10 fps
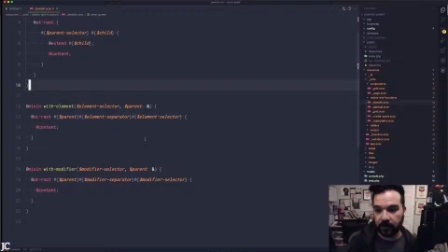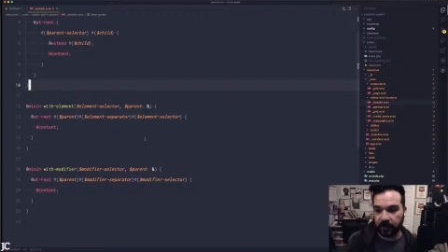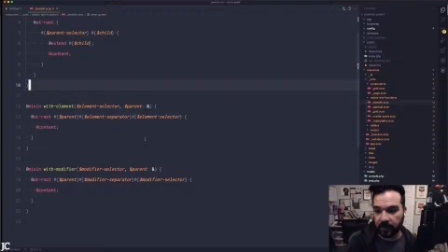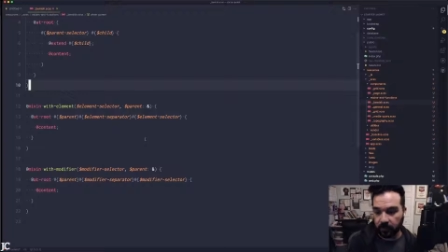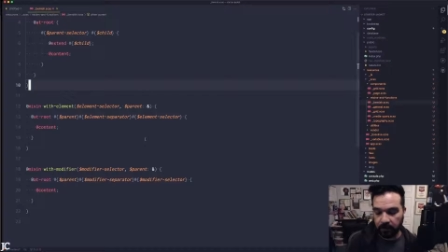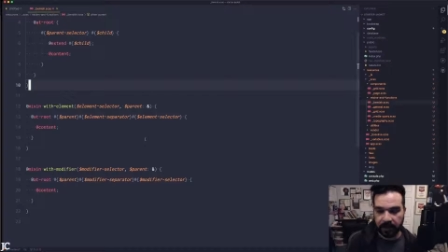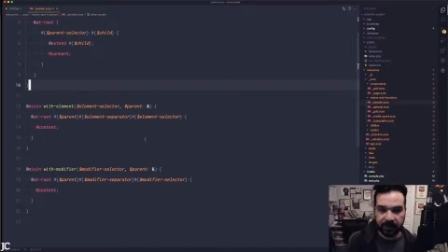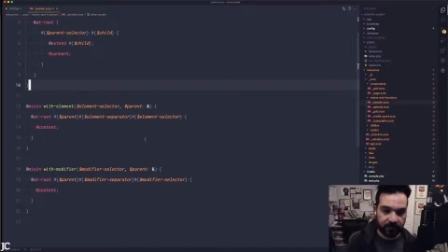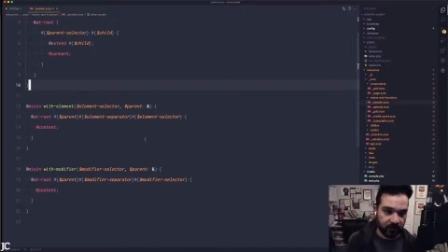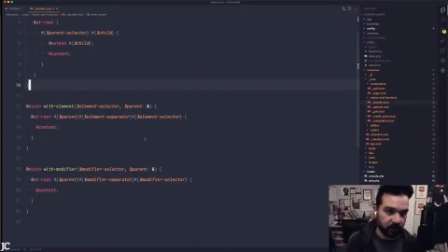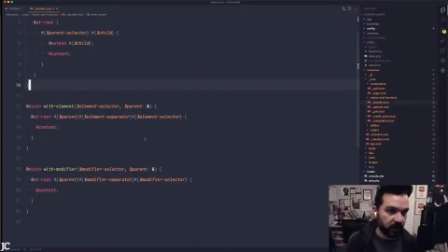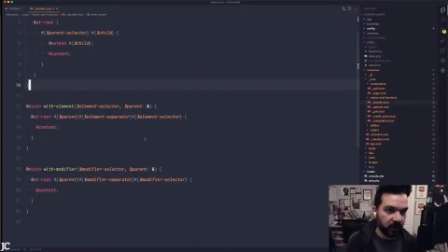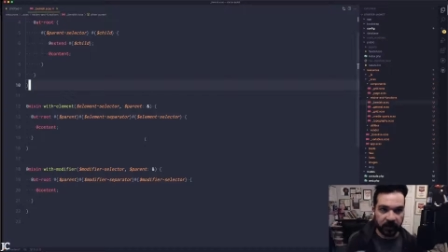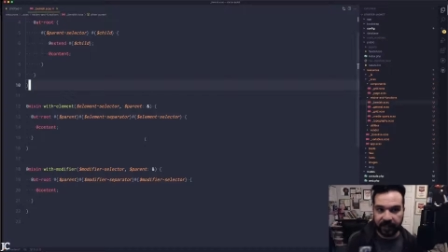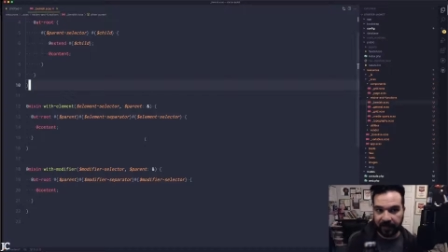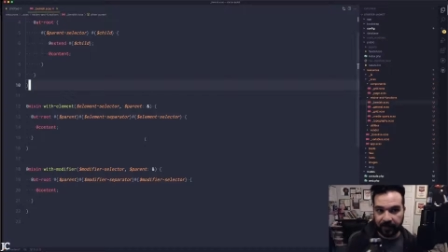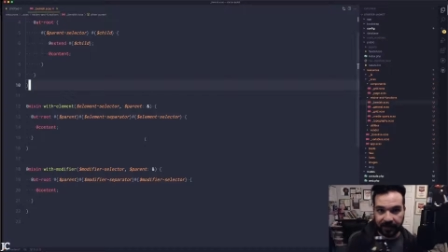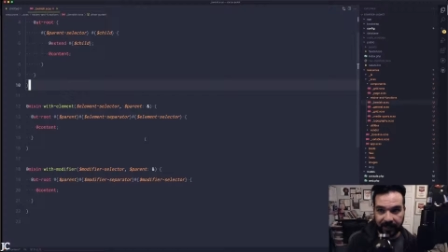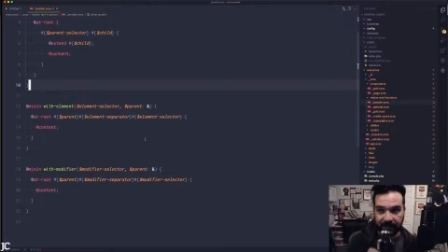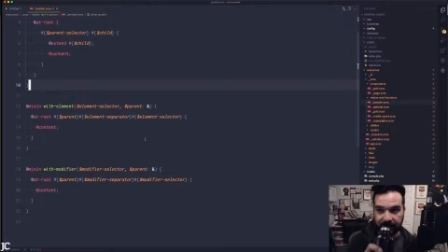So it's just good timing to
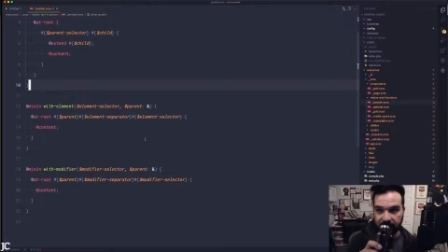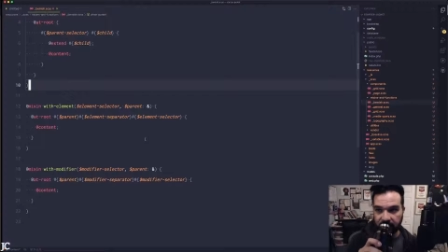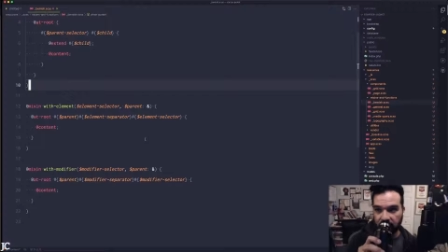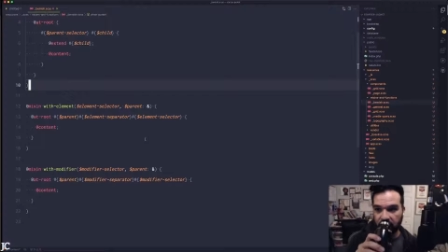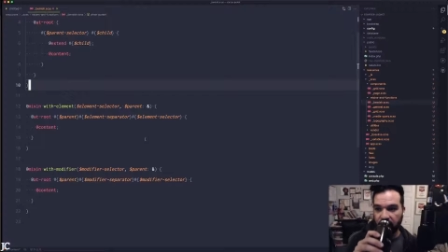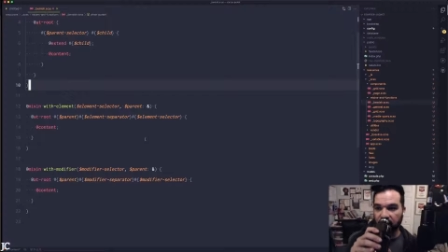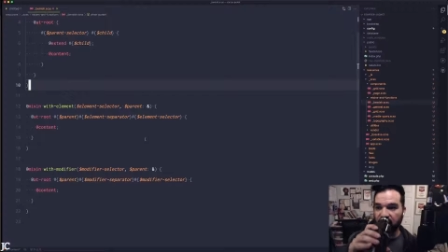get this thing started.